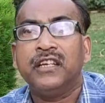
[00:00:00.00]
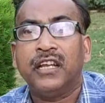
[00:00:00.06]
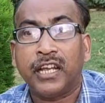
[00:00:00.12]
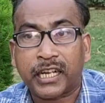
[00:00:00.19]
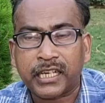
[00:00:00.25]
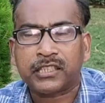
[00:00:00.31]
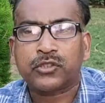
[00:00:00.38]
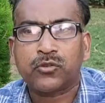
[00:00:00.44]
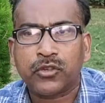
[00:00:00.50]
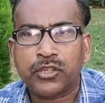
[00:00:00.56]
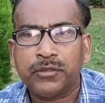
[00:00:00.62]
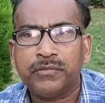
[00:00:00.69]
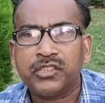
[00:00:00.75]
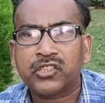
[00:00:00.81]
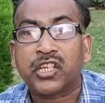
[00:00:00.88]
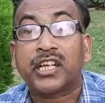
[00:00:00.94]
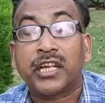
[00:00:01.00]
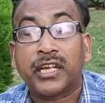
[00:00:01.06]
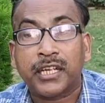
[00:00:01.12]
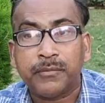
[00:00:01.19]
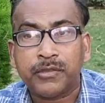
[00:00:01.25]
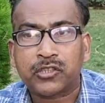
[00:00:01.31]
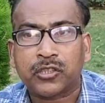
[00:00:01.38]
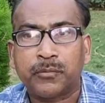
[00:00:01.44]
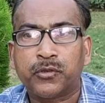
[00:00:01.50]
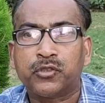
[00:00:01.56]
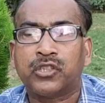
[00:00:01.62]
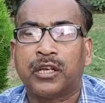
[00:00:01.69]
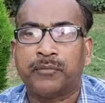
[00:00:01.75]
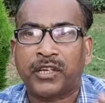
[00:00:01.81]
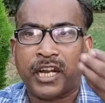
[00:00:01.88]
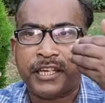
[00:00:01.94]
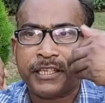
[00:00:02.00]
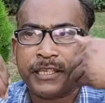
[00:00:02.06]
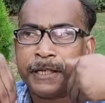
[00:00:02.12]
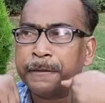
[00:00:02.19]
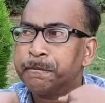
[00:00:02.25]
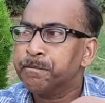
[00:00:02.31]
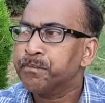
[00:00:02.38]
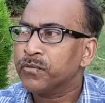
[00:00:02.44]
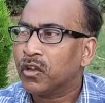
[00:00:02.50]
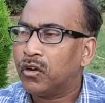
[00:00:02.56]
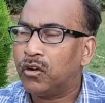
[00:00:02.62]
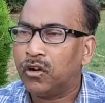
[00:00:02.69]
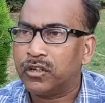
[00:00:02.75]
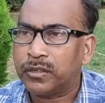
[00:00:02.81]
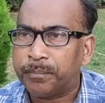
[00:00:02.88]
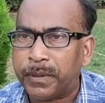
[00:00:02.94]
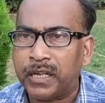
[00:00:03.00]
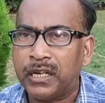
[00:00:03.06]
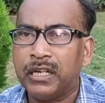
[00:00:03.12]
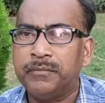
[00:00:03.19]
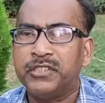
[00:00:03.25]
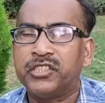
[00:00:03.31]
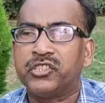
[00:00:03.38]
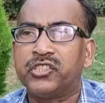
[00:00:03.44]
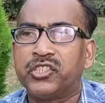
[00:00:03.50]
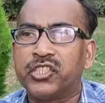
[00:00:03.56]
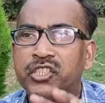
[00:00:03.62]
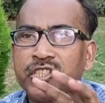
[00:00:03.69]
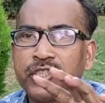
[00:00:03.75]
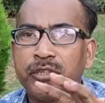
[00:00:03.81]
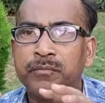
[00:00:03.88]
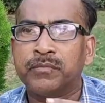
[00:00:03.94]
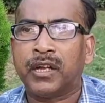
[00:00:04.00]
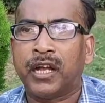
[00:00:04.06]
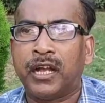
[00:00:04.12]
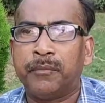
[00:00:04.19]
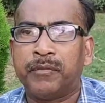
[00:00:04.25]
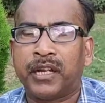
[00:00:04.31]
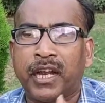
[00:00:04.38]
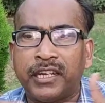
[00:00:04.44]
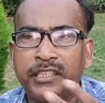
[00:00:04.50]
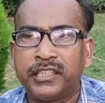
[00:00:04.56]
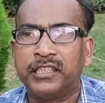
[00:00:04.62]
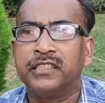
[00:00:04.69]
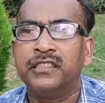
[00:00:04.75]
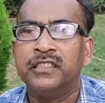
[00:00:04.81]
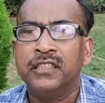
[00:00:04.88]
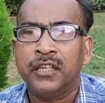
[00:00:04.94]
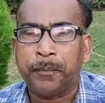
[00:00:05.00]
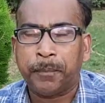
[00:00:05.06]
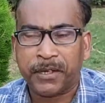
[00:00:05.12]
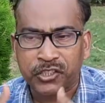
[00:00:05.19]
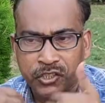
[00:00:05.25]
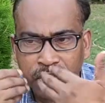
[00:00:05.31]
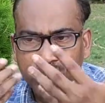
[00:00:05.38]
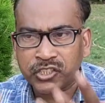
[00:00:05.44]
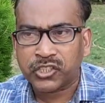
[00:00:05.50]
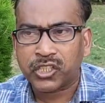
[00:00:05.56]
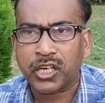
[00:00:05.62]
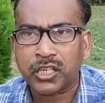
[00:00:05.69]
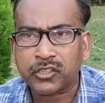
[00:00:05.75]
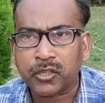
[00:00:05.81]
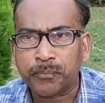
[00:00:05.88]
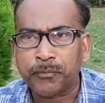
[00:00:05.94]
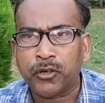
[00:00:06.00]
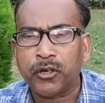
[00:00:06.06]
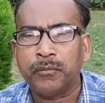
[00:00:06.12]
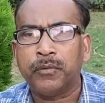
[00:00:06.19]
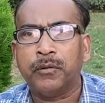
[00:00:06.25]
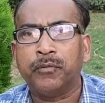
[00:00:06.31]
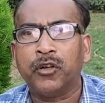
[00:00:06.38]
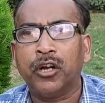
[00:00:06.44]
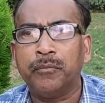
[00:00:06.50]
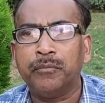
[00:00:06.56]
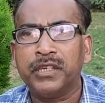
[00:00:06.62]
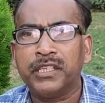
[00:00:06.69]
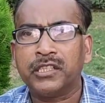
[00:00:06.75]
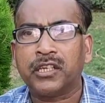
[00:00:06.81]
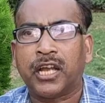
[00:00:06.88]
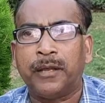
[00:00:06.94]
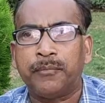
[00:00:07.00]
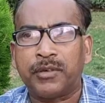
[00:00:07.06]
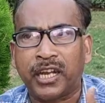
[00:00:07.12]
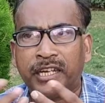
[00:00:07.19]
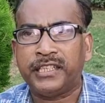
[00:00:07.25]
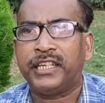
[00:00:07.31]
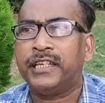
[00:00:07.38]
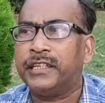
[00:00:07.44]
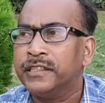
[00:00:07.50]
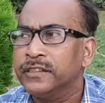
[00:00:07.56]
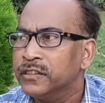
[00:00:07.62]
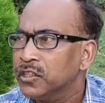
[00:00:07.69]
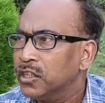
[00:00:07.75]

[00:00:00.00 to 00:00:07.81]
A story means academic. Suppose I'm writing on parliamentary system, I'm writing presidential form of government, I'm writing,